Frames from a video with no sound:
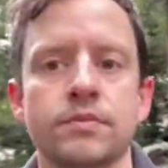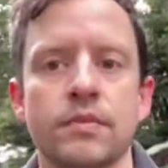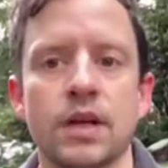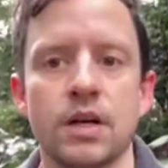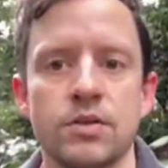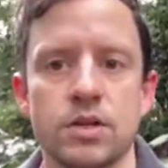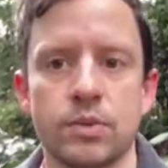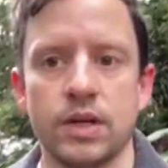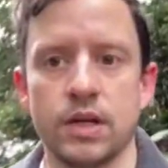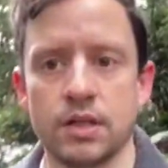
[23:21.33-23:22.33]
Contrast
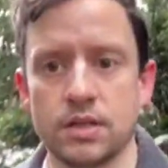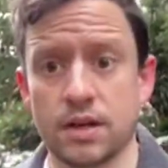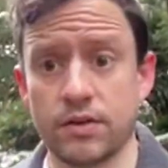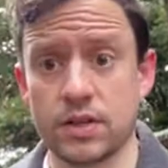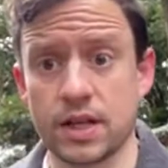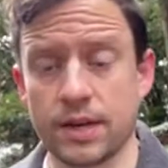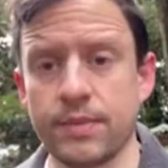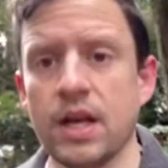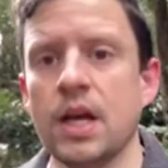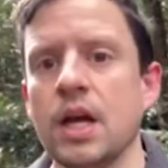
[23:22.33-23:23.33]
went nuts there for a second.
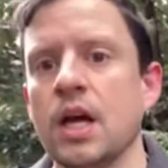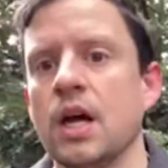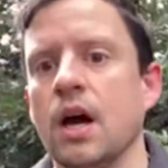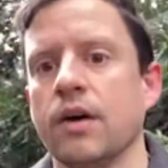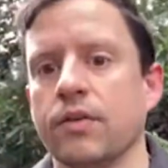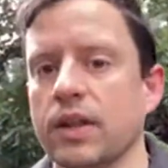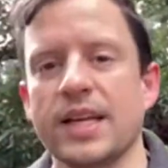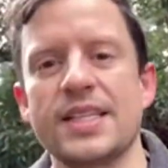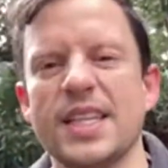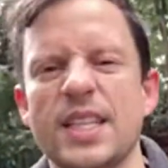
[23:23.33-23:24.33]
For like
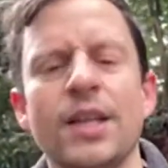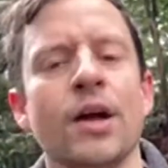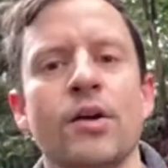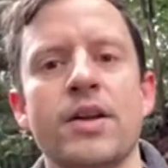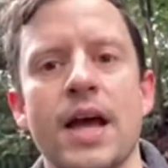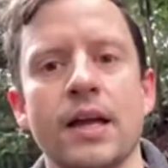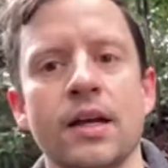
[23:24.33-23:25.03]
1,600 yen.